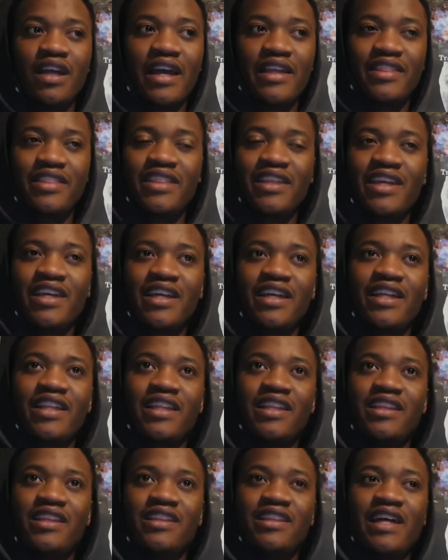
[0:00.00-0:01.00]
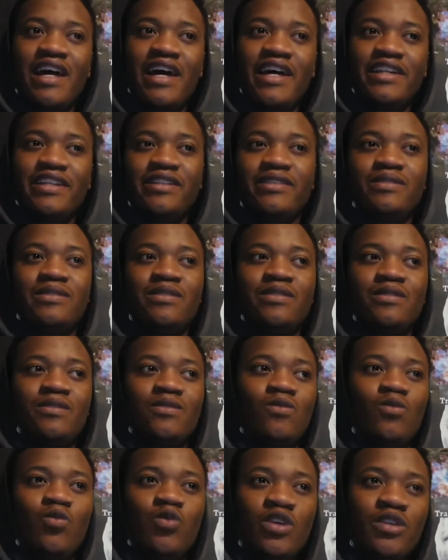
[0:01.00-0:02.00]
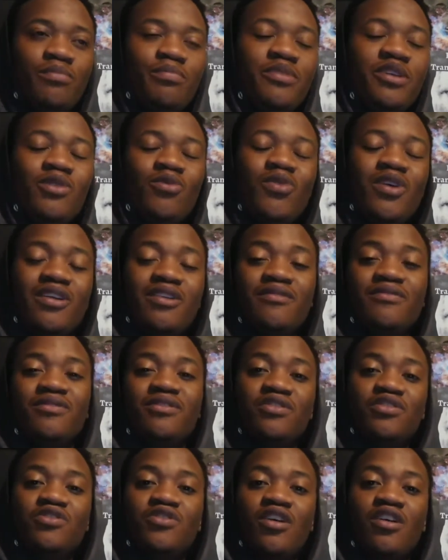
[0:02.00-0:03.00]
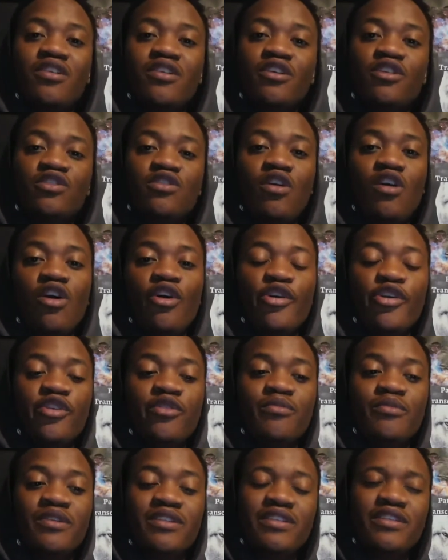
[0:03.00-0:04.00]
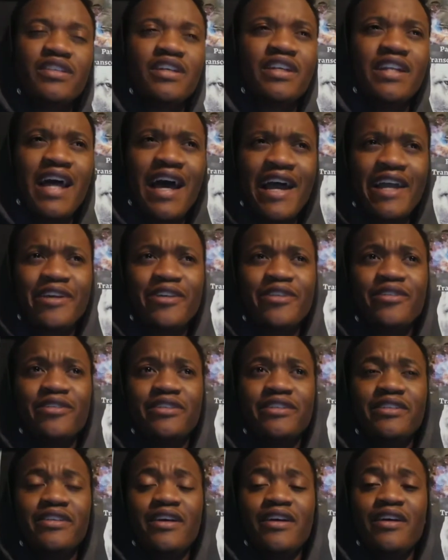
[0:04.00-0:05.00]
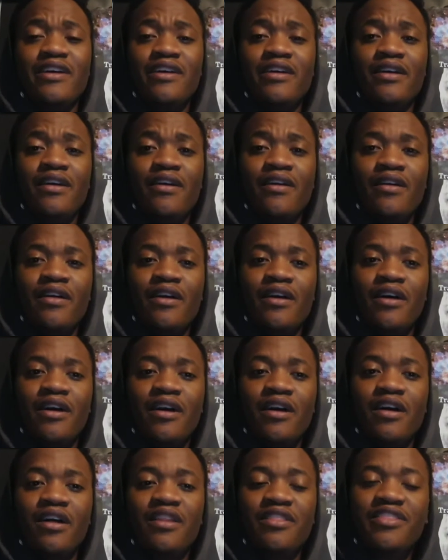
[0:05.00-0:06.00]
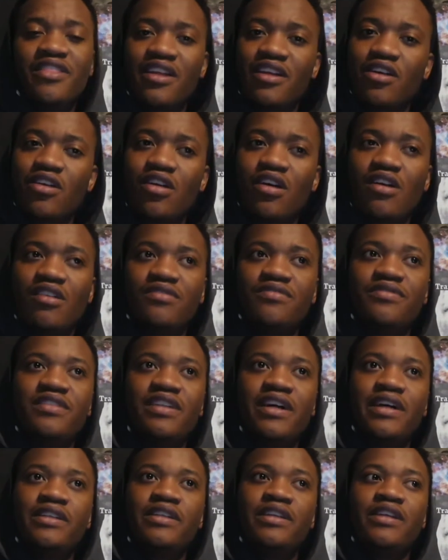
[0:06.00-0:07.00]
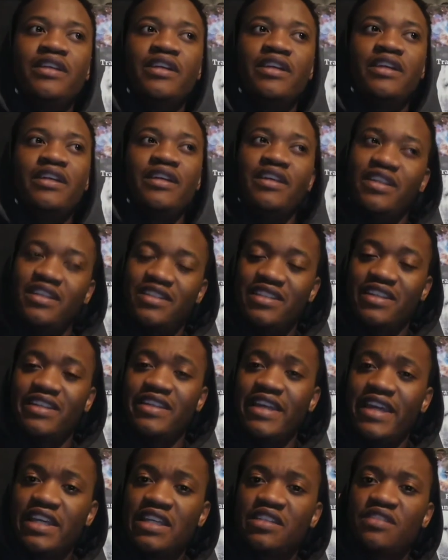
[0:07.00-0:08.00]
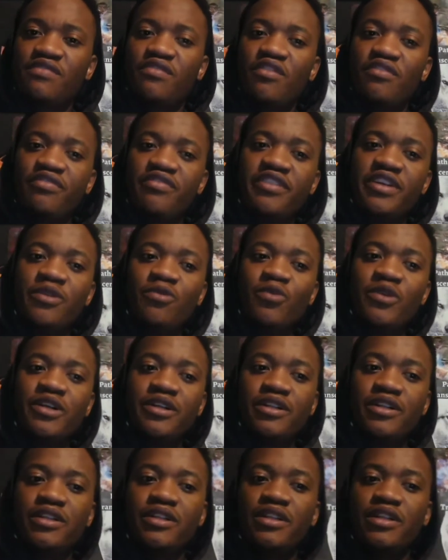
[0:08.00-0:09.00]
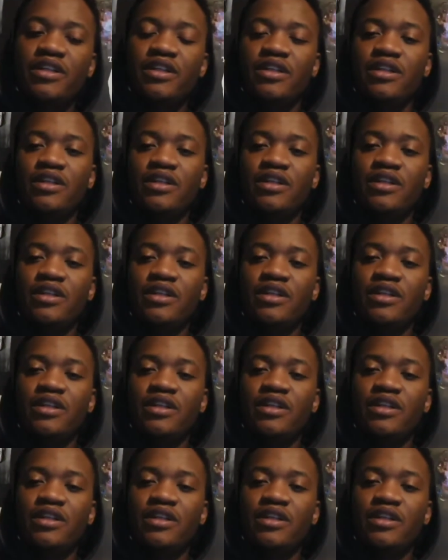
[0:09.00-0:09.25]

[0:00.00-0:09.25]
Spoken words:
I think that would be one of the strongest arguments that I could think of that is a case for free will,